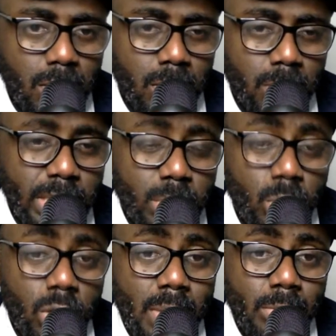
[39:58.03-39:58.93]
Bayern will
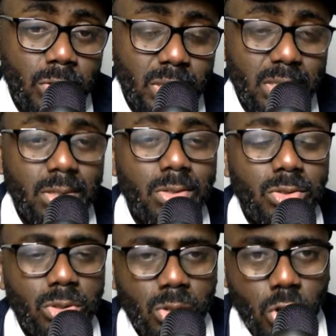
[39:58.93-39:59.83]
look at Modric,
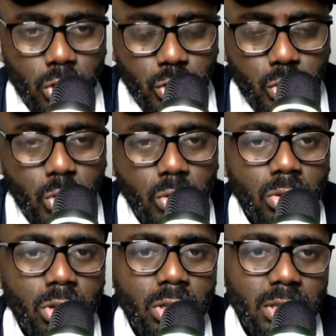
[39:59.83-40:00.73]
control
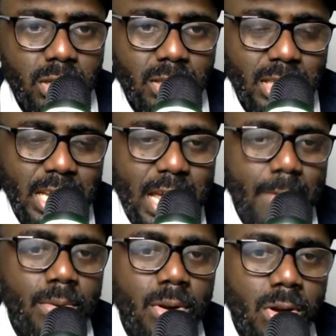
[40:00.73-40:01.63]
the game,